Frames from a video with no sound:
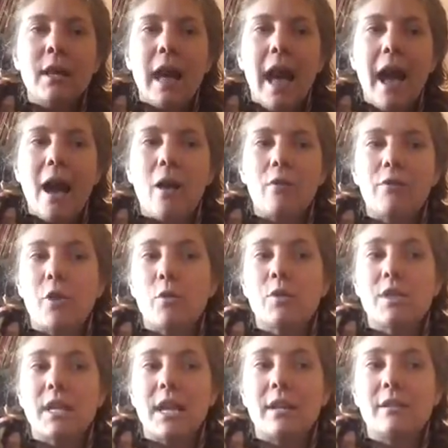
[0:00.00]
how those
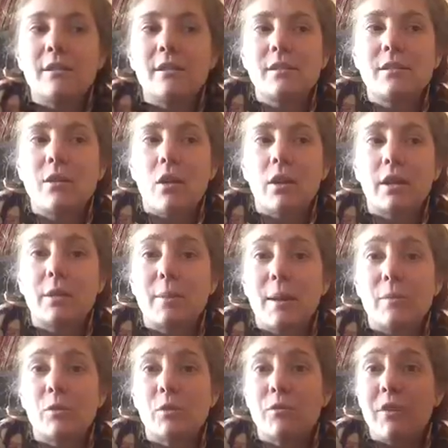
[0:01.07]
things aren't going to be
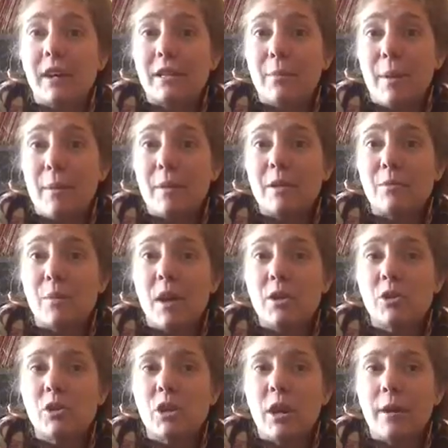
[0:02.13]
able to affect the baby as
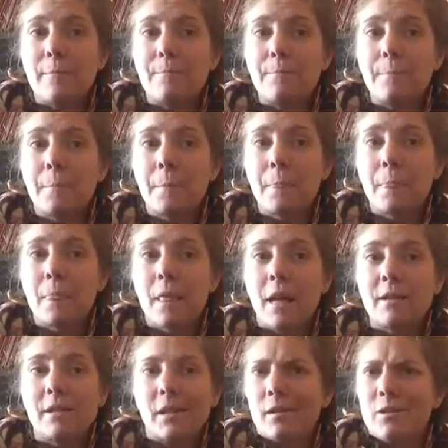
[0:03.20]
much.
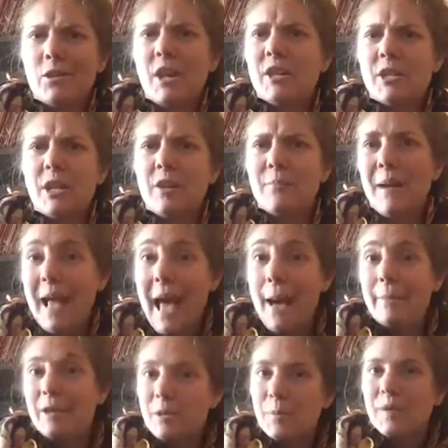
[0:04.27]
It's not going to change any of my
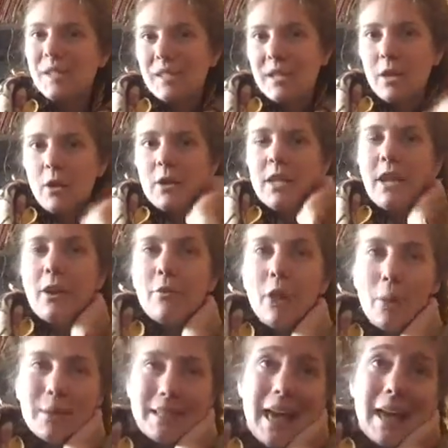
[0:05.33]
habits, but still,
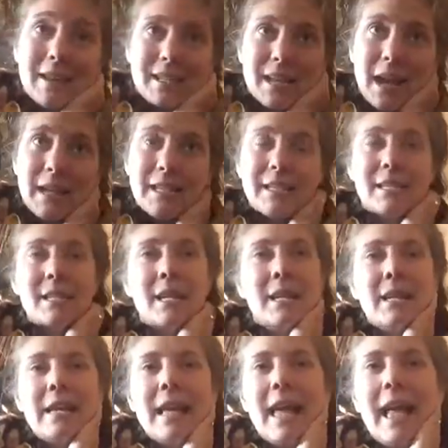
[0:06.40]
knowing that is nice.
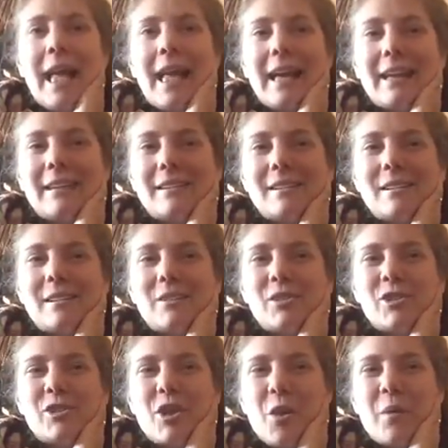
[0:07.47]
And
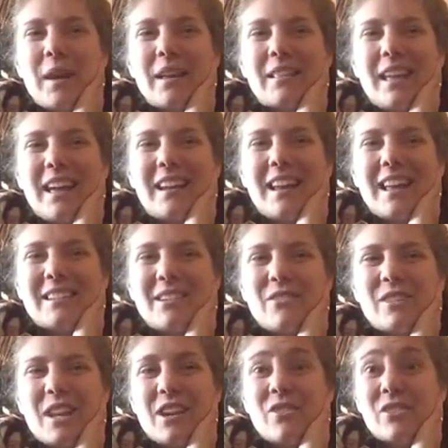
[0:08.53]
just knowing that as
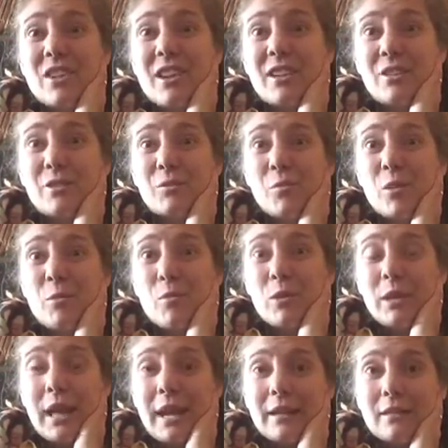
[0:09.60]
every day goes on, it looks more and
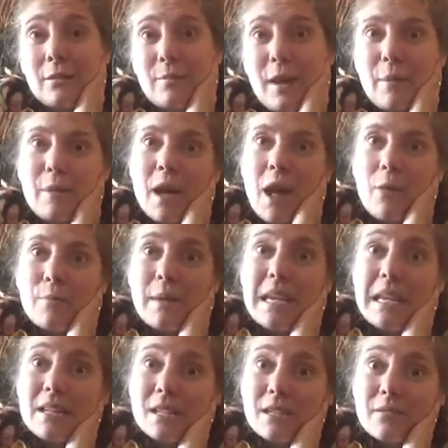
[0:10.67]
more like the baby I'll
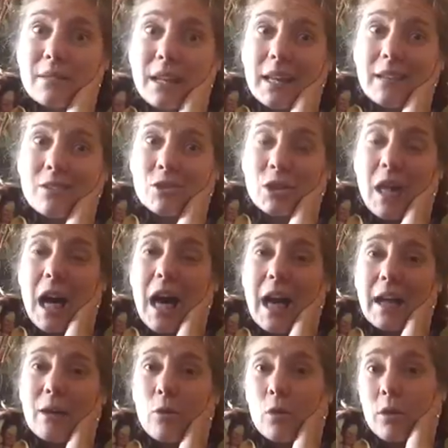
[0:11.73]
meet in
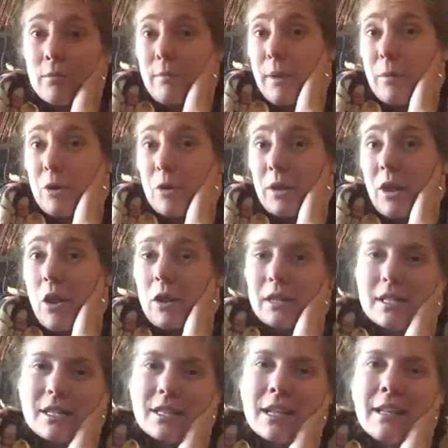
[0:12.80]
July or maybe early
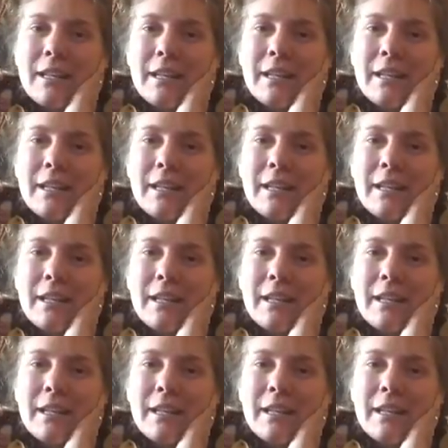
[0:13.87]
August.